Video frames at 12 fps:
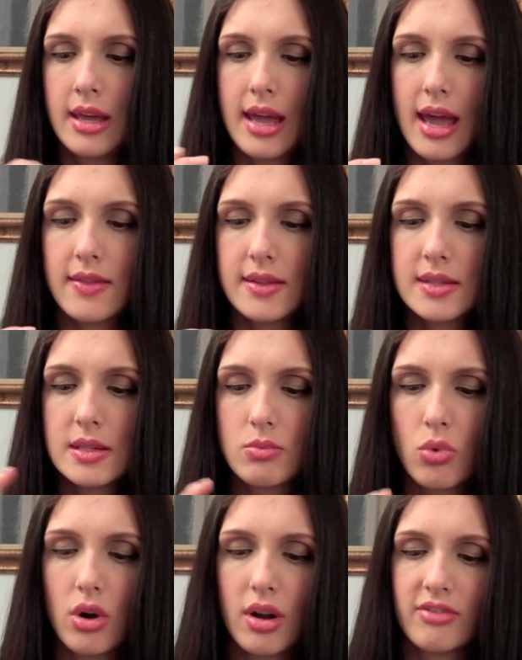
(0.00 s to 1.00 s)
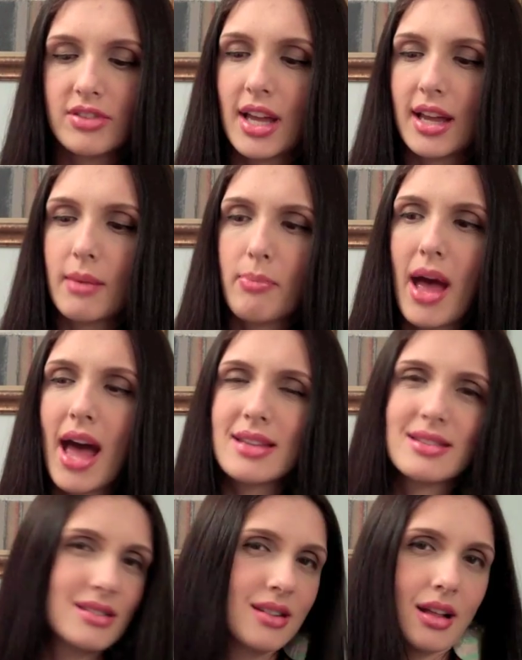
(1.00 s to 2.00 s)
and this is more of like a
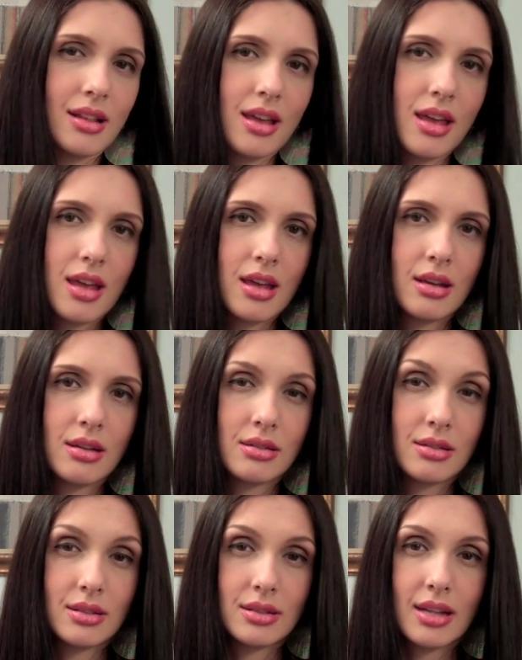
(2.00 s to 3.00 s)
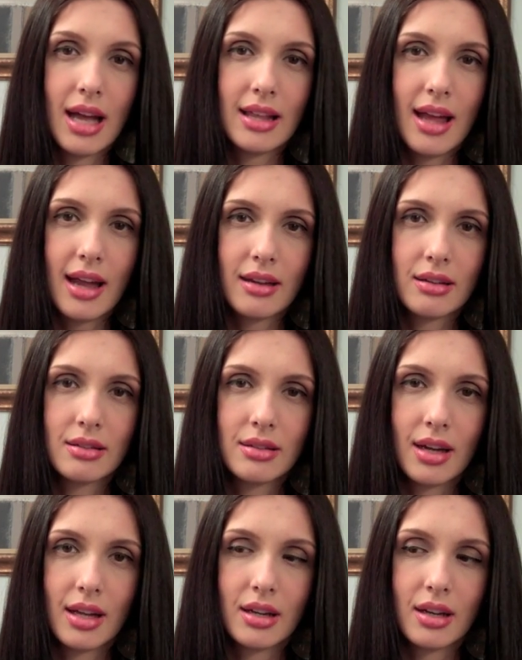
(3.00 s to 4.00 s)
pastel-y lilac
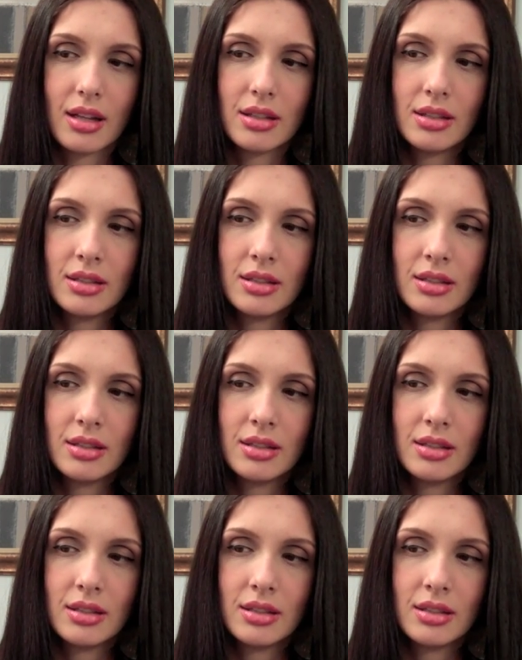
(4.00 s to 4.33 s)
kind of color.